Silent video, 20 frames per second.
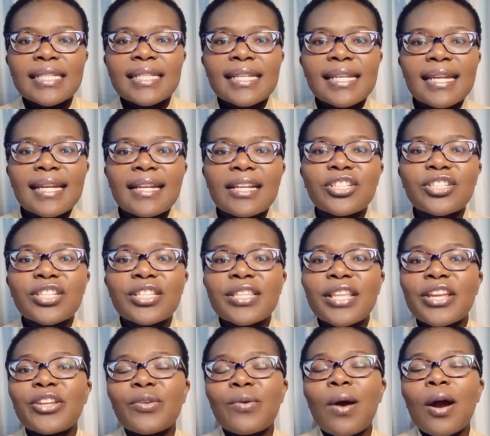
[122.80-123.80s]
in English, and
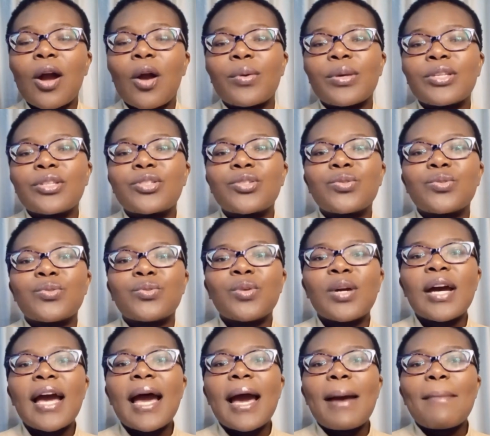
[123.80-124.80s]
then you are going to
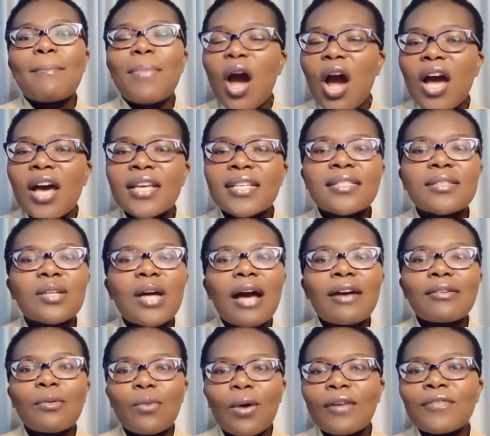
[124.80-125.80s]
pass.
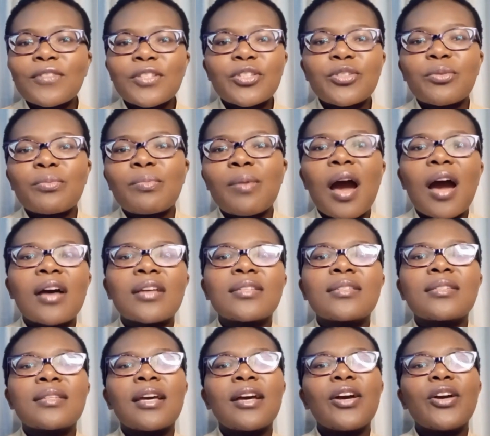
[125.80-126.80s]
After you
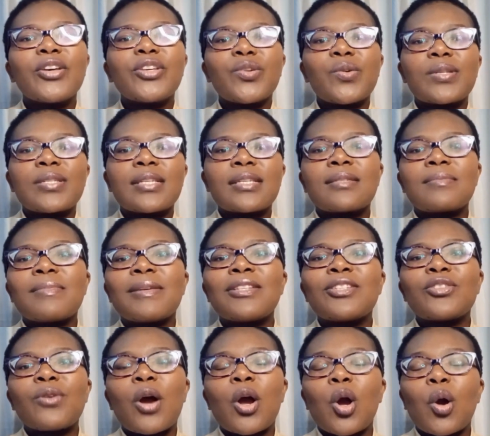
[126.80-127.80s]
pass your
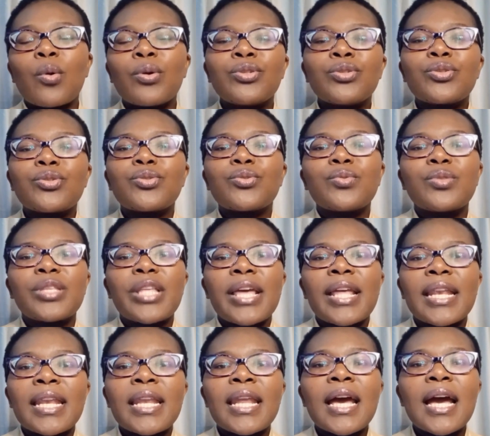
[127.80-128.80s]
assessment, you are going to
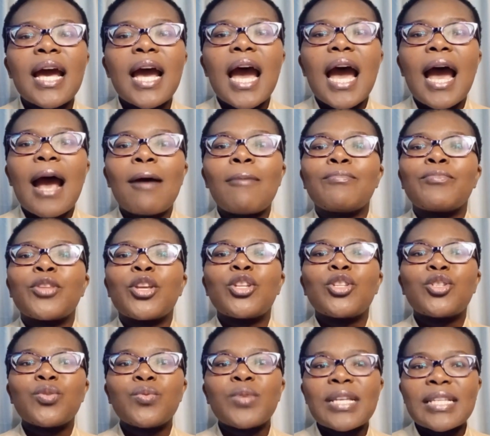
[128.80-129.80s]
then
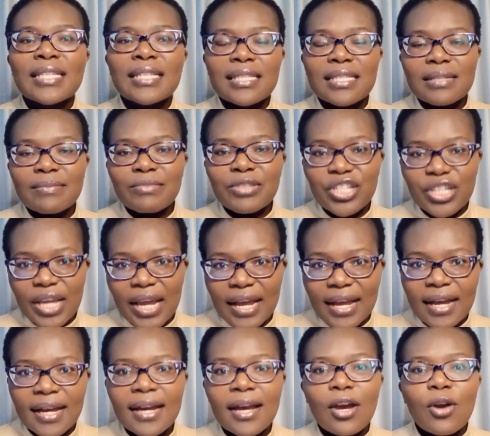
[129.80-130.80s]
do a system
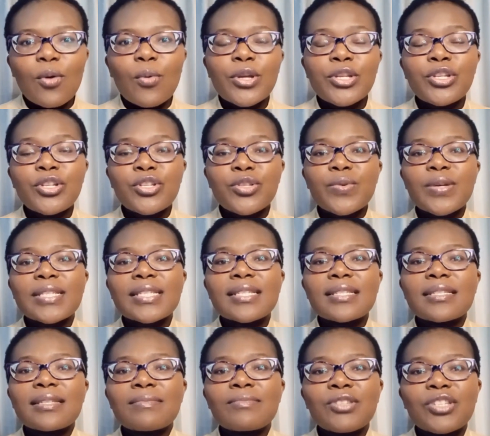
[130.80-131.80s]
check. When you do a
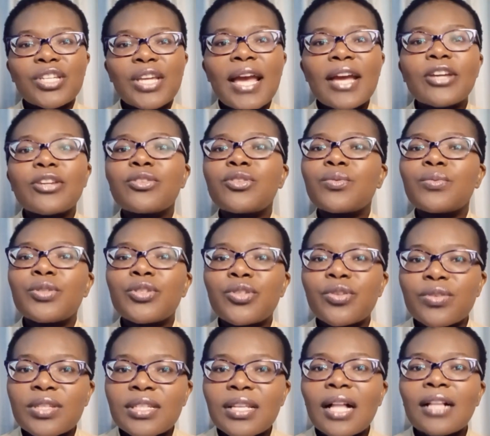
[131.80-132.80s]
system check, you do it
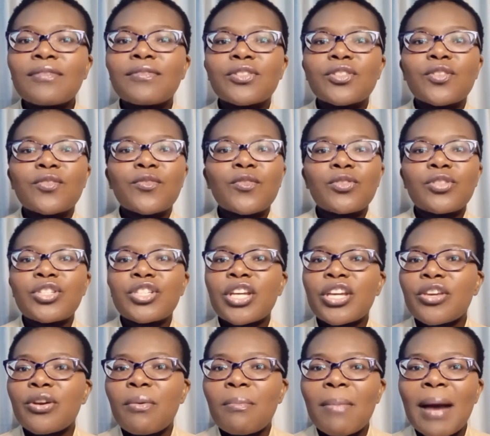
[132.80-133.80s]
yourself. First of all, you
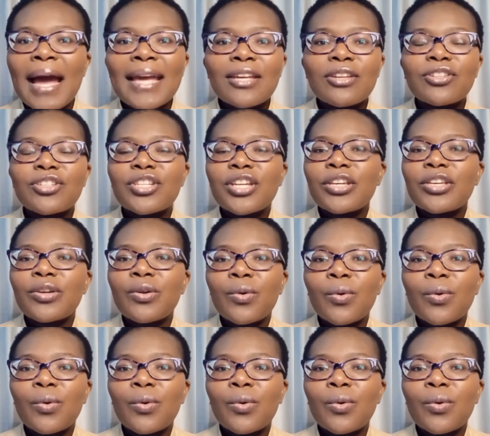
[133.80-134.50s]
check your mic, you check